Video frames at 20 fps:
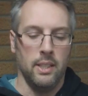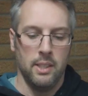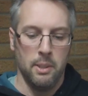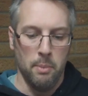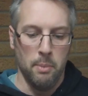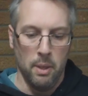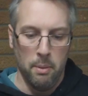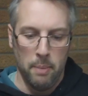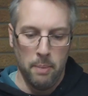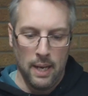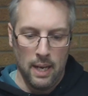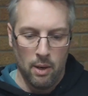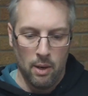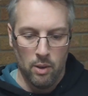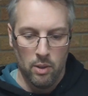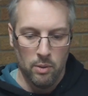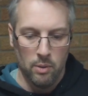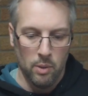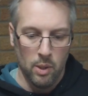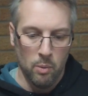similar
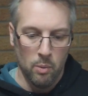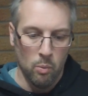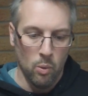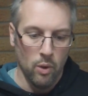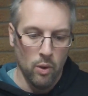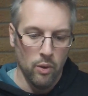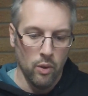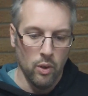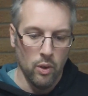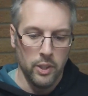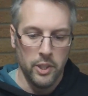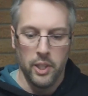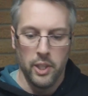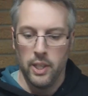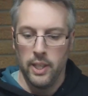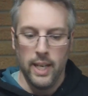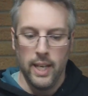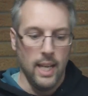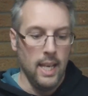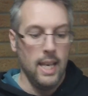power and whatnot. You
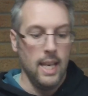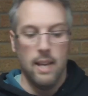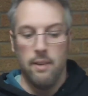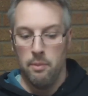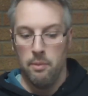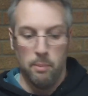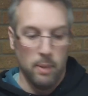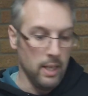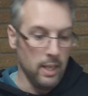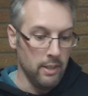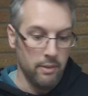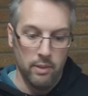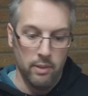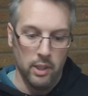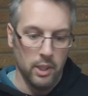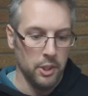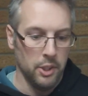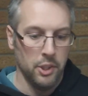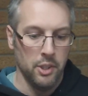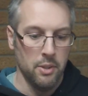can get 11 blade
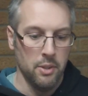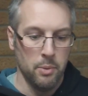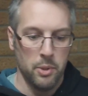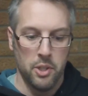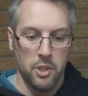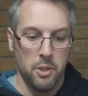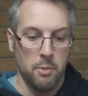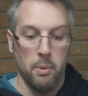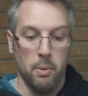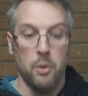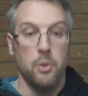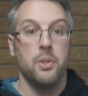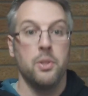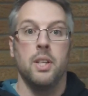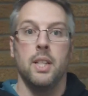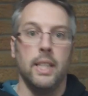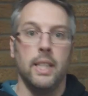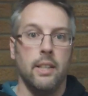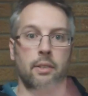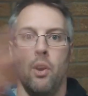versions which are
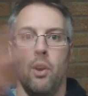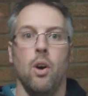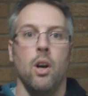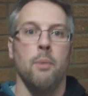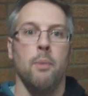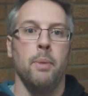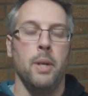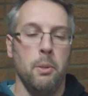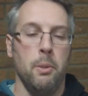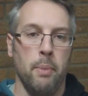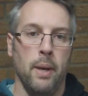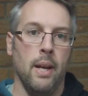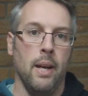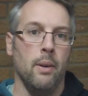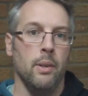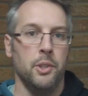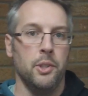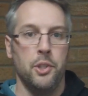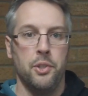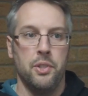supposedly give higher peak
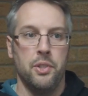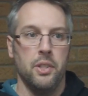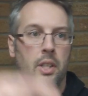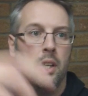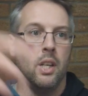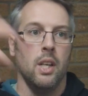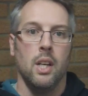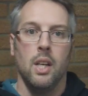power due to